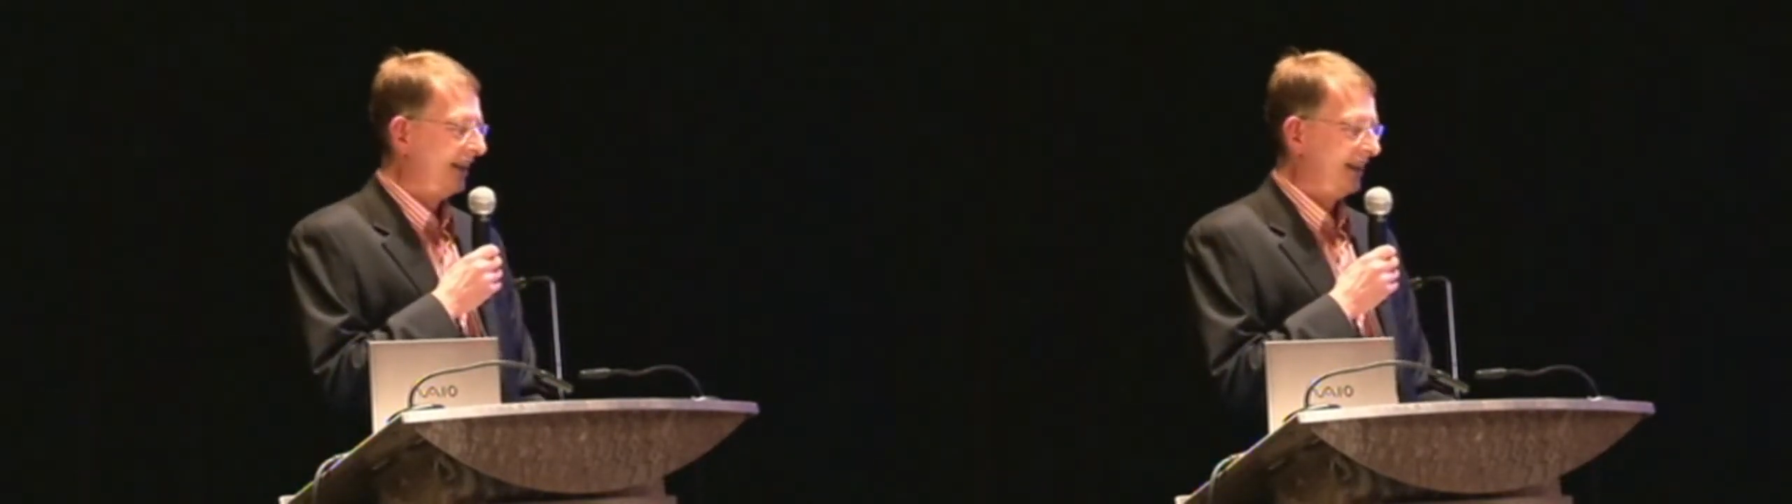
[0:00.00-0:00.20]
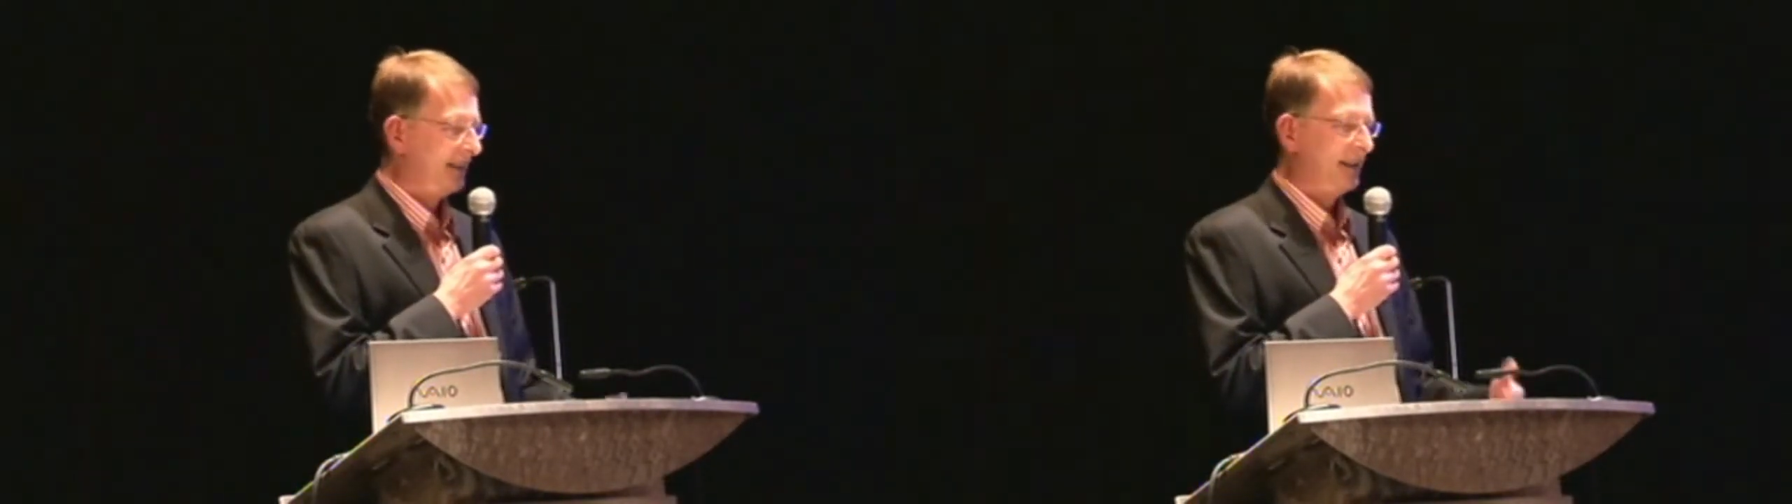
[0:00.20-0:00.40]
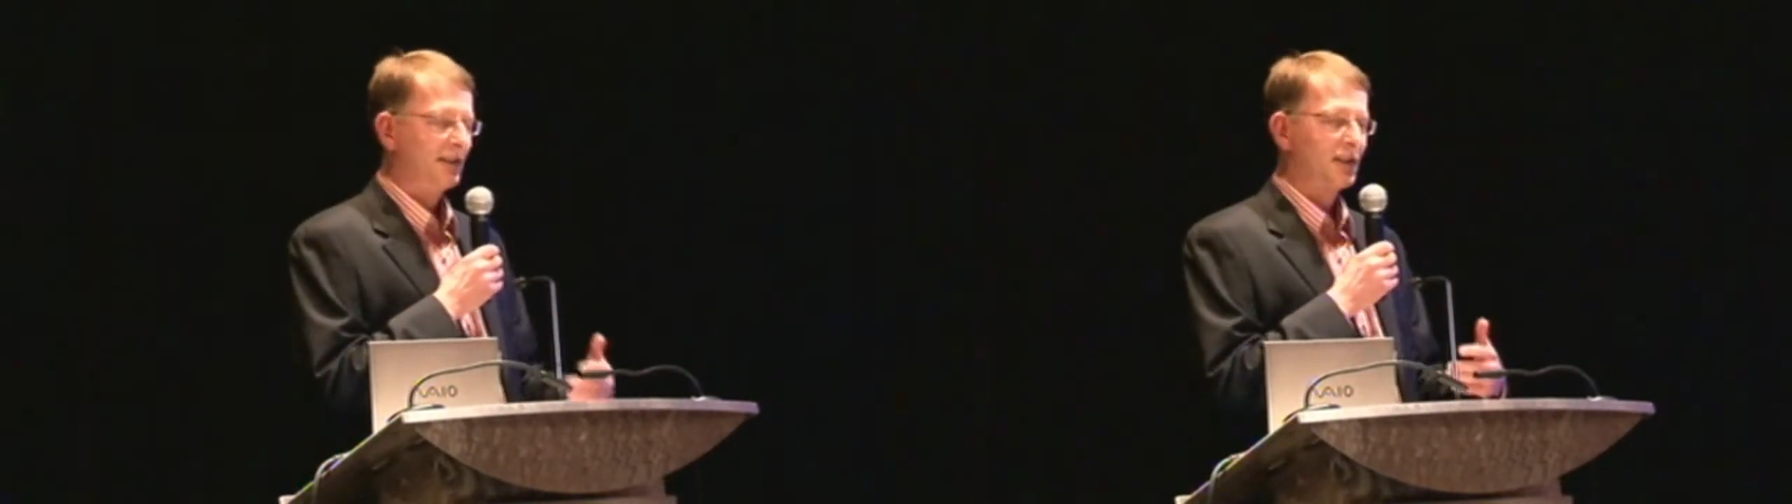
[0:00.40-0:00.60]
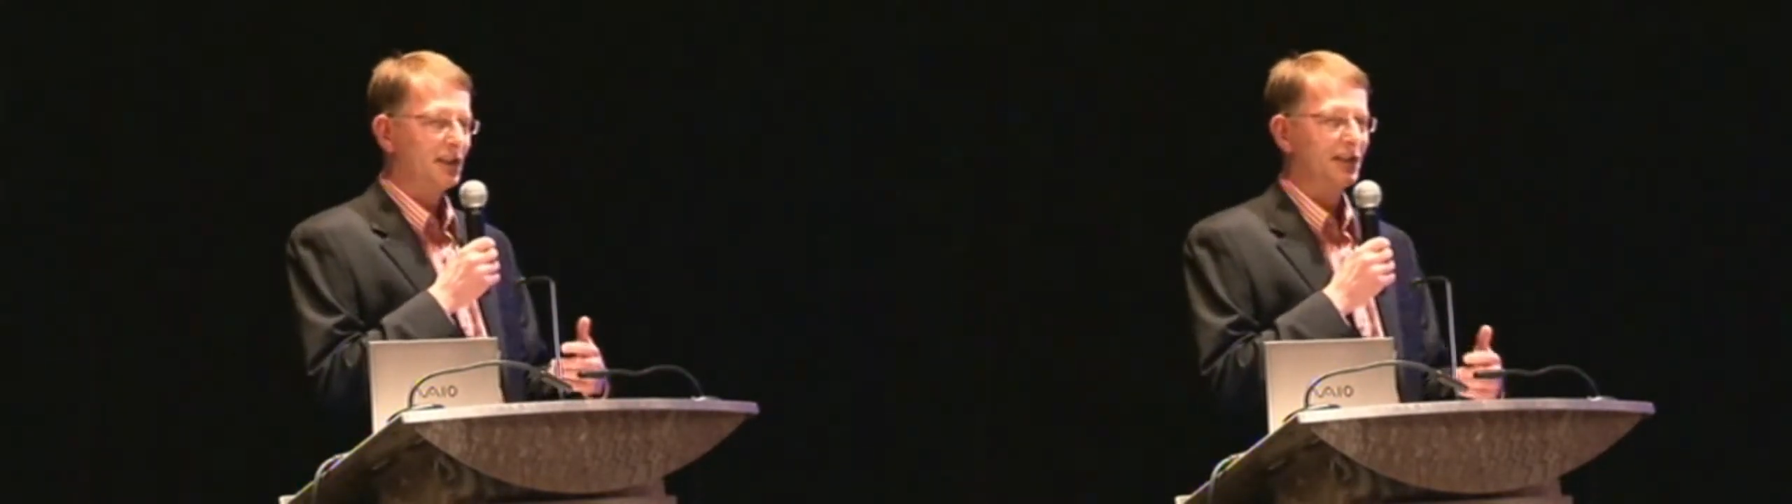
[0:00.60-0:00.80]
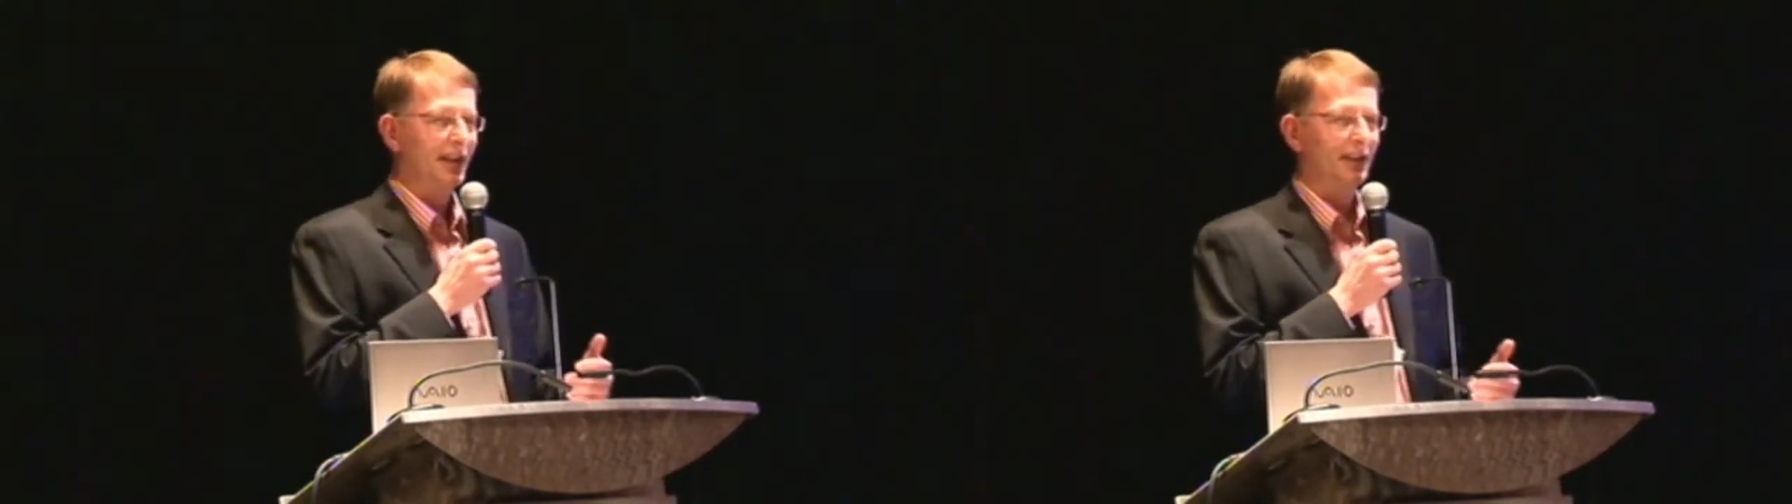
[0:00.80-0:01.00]
he tends
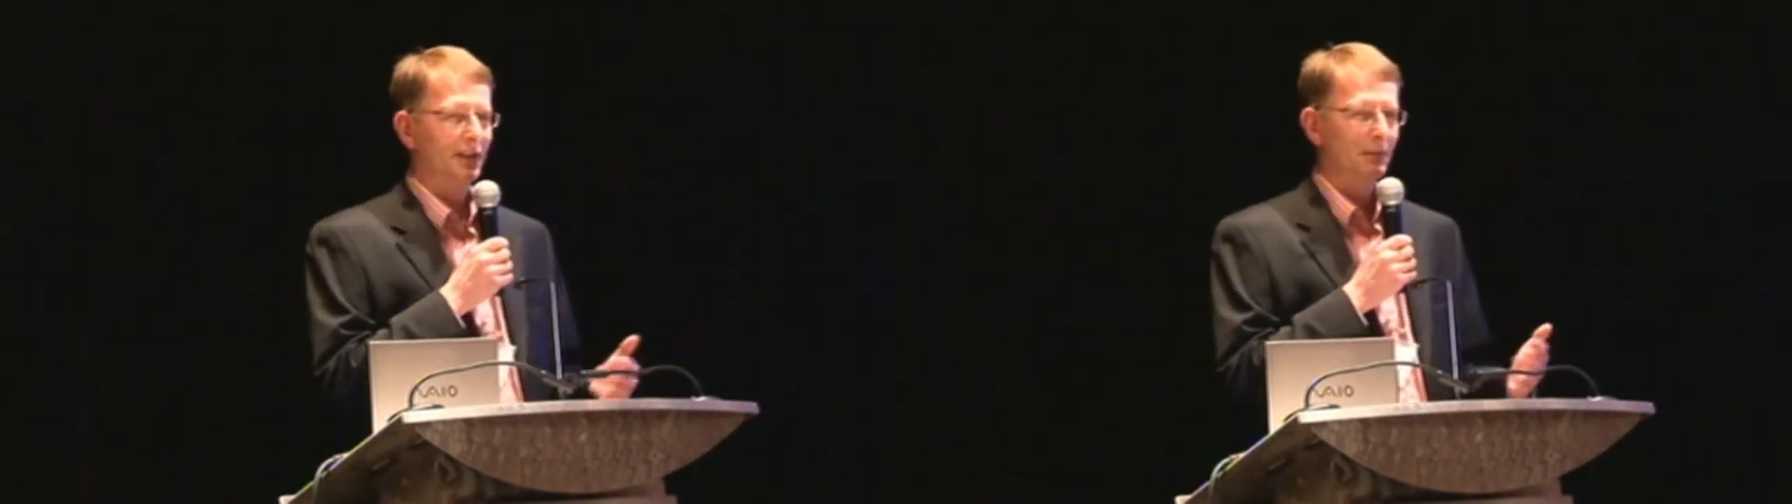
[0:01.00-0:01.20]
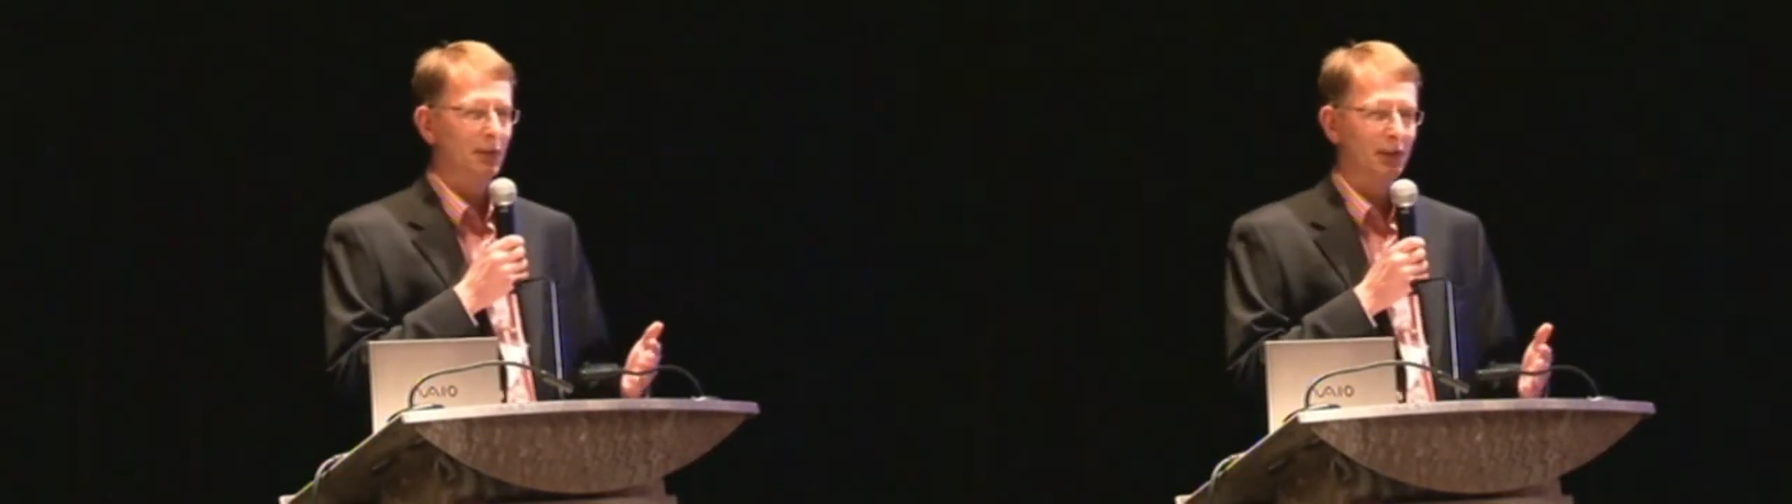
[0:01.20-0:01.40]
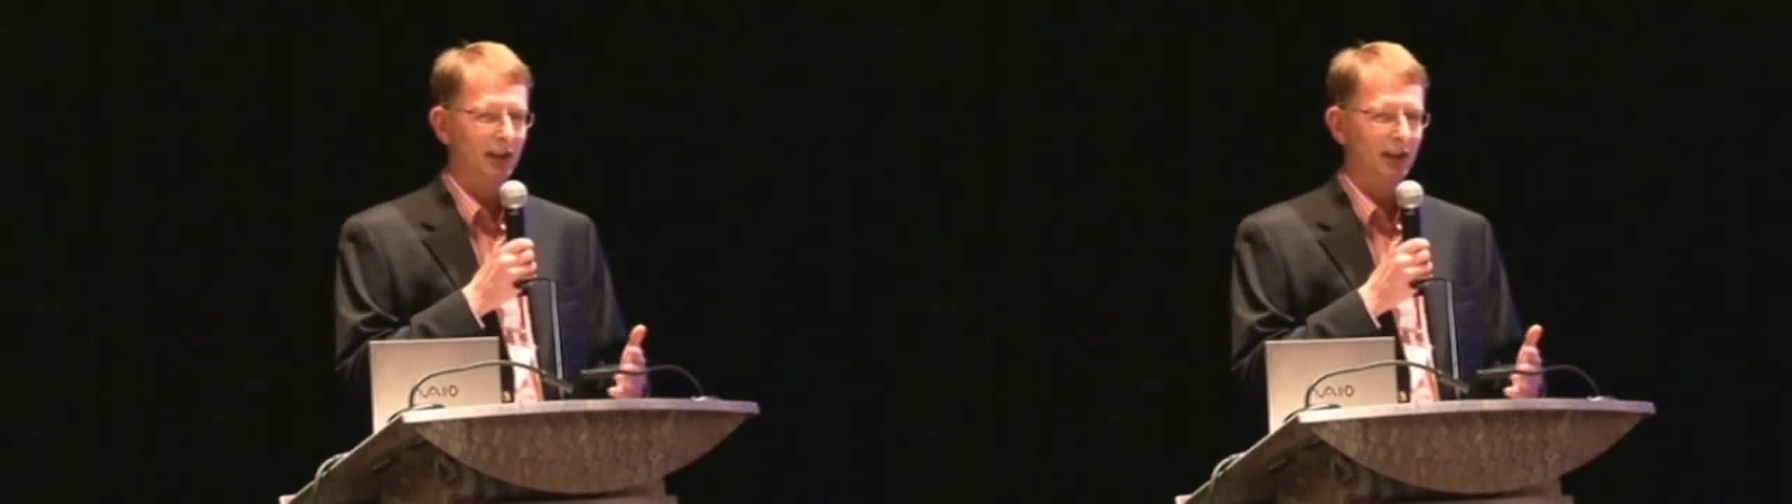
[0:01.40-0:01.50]
to sound almost